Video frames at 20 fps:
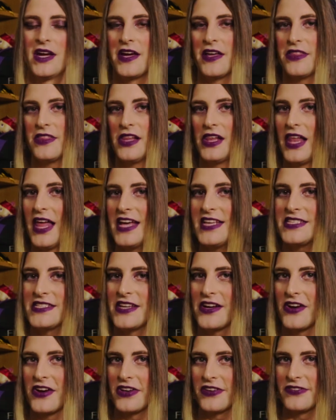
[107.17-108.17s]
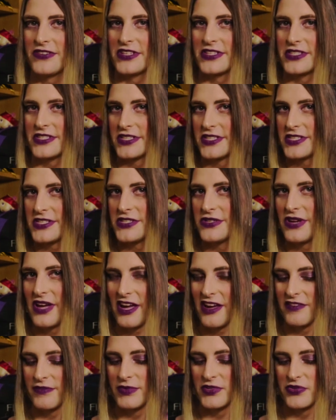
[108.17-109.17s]
The less narrative distance you
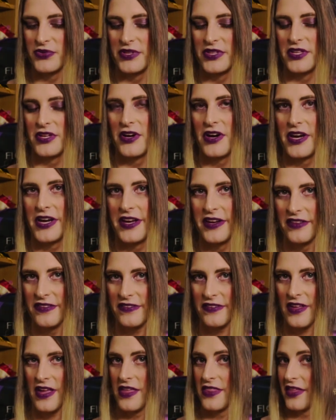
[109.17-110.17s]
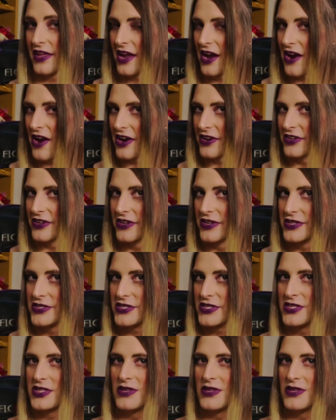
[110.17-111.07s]
have between the audience and the characters,